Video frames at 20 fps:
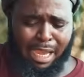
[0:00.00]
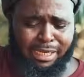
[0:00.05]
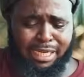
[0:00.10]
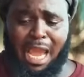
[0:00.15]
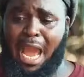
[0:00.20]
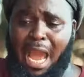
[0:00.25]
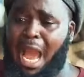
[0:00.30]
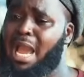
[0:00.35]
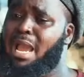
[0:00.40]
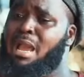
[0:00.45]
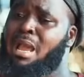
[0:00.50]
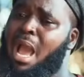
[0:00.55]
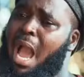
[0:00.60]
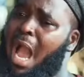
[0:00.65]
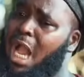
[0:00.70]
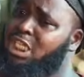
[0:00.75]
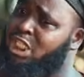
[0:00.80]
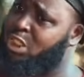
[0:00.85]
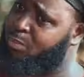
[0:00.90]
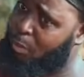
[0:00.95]
Ada,
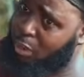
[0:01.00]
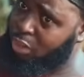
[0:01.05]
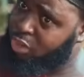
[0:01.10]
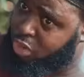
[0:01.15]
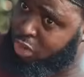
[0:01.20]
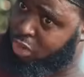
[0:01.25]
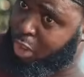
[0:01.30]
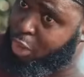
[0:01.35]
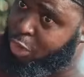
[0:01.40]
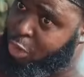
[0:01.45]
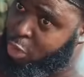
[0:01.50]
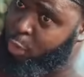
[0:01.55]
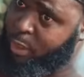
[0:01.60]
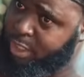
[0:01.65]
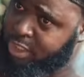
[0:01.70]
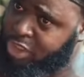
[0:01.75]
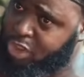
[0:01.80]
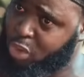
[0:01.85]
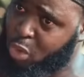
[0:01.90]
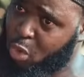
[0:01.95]
I sponsored you
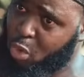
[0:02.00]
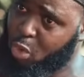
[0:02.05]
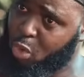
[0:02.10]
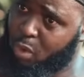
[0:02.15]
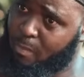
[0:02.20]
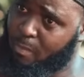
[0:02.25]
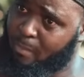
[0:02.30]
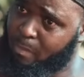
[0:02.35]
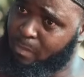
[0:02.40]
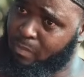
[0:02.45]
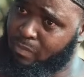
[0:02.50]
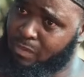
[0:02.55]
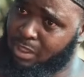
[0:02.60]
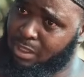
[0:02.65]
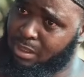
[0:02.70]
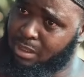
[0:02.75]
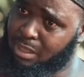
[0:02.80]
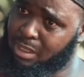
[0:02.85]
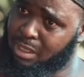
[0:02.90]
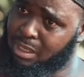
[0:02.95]
in school.
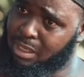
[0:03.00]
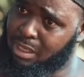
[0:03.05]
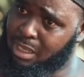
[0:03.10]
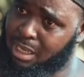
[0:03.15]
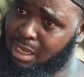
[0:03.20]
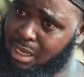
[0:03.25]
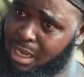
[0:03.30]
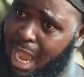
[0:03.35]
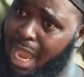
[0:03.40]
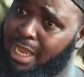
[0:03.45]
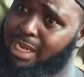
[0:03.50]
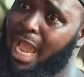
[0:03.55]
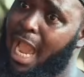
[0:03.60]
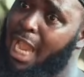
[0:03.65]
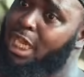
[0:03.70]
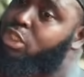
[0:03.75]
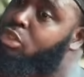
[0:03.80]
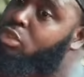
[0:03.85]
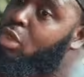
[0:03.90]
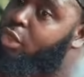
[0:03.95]
Ada,
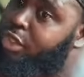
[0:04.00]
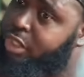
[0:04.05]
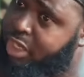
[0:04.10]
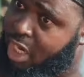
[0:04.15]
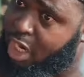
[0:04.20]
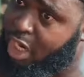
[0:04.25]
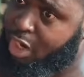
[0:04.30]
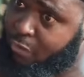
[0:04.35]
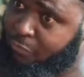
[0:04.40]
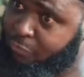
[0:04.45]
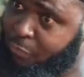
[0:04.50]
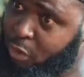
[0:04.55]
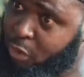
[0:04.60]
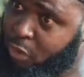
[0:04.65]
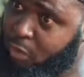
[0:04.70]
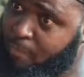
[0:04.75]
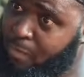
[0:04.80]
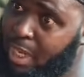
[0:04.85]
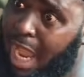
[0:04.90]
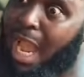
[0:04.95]
I took care of
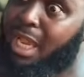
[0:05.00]
you.